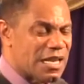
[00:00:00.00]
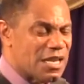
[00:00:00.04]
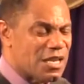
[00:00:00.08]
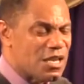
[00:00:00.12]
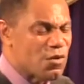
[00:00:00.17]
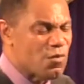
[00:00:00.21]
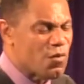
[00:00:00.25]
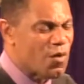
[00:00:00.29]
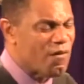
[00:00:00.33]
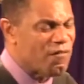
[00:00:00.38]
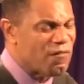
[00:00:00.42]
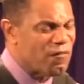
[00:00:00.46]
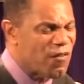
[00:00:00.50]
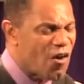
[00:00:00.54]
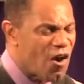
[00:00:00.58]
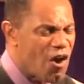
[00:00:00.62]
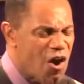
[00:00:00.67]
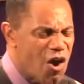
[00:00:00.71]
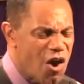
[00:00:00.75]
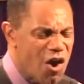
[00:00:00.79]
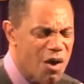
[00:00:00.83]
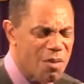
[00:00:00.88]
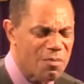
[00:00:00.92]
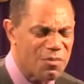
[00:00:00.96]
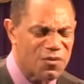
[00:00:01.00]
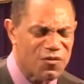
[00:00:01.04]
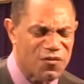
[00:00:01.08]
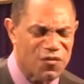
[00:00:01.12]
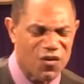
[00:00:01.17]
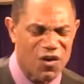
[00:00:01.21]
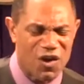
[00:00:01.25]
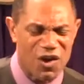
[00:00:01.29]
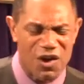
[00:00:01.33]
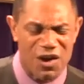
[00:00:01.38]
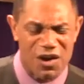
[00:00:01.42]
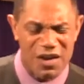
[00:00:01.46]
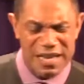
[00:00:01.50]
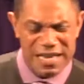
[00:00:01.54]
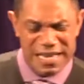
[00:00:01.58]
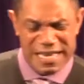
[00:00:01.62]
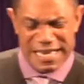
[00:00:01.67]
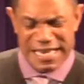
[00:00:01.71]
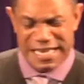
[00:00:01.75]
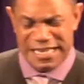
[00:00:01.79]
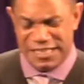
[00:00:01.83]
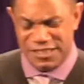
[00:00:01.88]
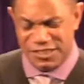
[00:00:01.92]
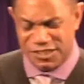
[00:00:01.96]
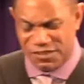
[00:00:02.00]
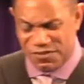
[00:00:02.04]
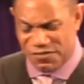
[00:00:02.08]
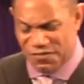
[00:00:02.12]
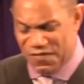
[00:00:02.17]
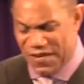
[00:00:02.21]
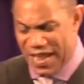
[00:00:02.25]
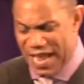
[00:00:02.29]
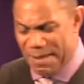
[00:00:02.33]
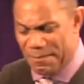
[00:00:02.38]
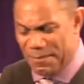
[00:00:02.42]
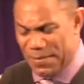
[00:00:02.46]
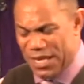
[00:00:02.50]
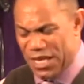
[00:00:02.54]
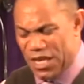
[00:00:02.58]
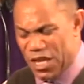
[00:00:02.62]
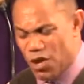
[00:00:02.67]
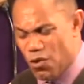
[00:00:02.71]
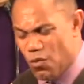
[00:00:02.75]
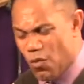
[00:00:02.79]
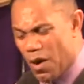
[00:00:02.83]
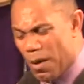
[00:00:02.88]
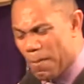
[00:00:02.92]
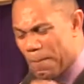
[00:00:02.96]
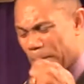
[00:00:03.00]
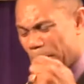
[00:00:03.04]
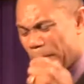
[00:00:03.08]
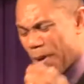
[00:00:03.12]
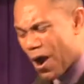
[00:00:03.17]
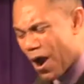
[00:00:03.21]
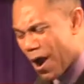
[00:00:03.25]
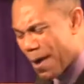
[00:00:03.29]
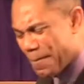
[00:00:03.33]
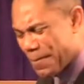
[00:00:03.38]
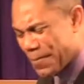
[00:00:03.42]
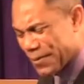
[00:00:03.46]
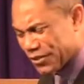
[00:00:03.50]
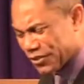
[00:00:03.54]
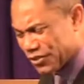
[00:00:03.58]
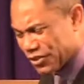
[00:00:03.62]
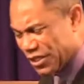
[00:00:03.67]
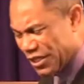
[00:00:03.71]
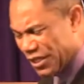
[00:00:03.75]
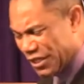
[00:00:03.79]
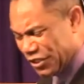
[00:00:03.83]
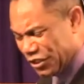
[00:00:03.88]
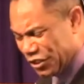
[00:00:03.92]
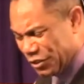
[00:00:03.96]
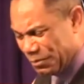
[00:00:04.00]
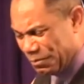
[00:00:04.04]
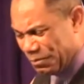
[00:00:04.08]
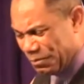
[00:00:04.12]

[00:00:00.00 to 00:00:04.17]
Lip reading: You were formed for his family. You were purposed to